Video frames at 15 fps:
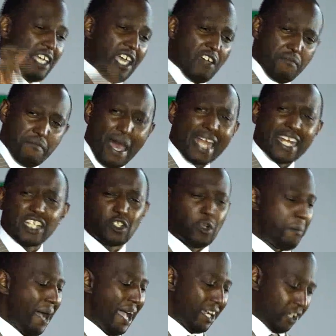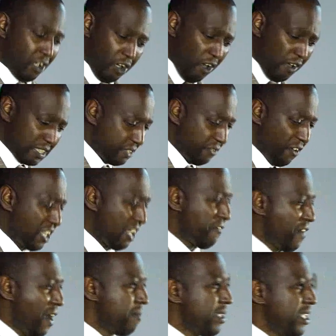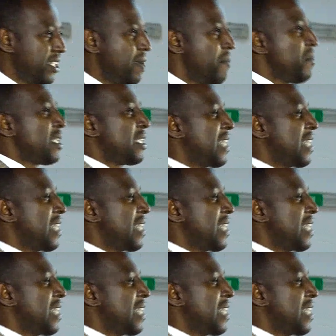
give money to buy clothes for the family.